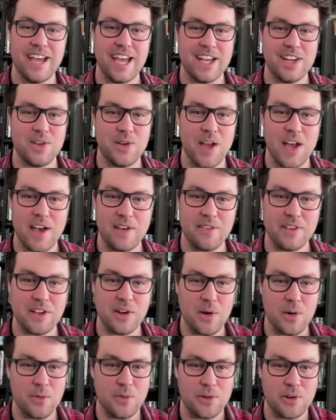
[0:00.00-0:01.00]
and you have
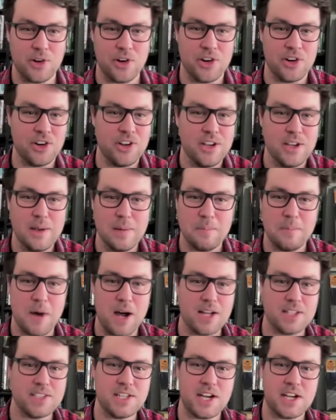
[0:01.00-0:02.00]
it over
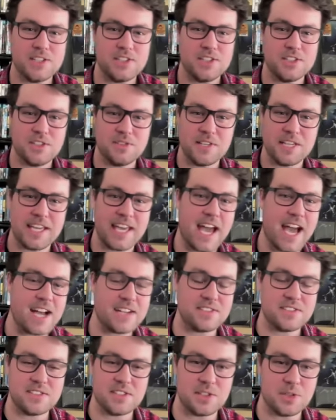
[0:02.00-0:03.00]
montages of the
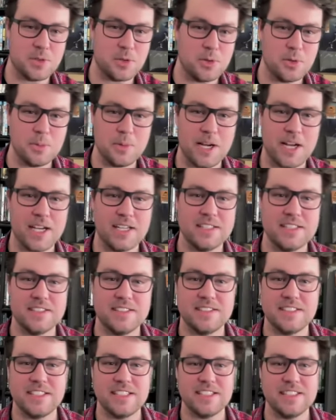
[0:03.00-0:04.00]
cast and crew behind the
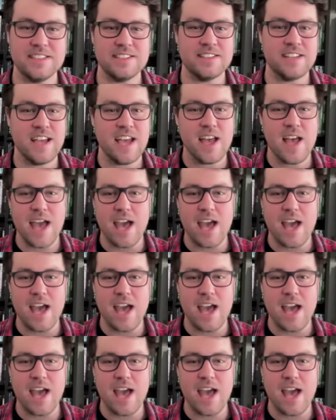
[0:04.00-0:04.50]
scenes.